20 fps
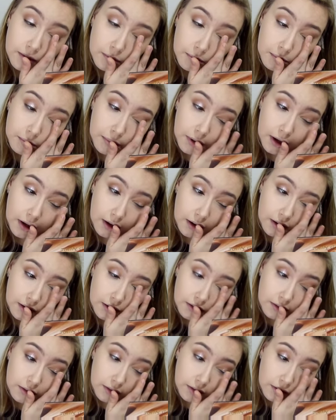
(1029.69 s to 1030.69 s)
But
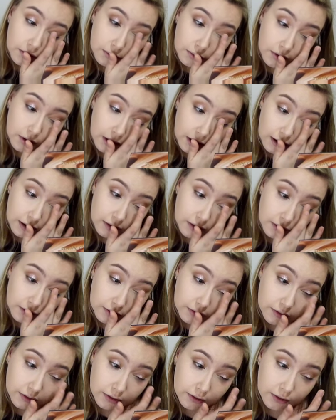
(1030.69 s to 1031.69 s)
those were kind of...
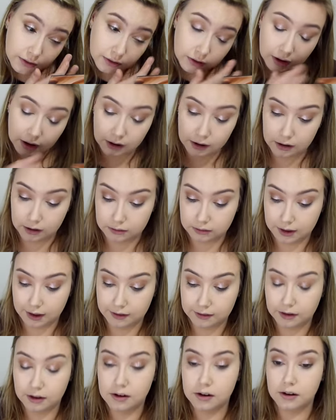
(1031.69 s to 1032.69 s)
Oh, and
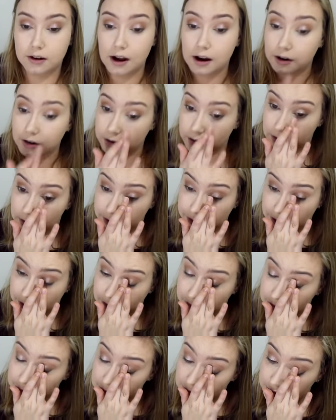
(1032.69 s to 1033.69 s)
current content,
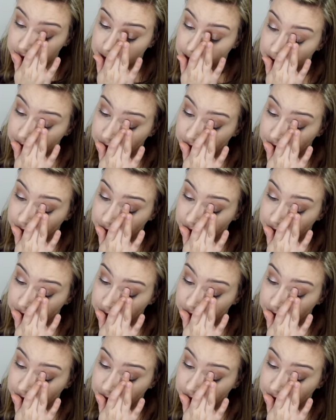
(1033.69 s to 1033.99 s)
that's what I was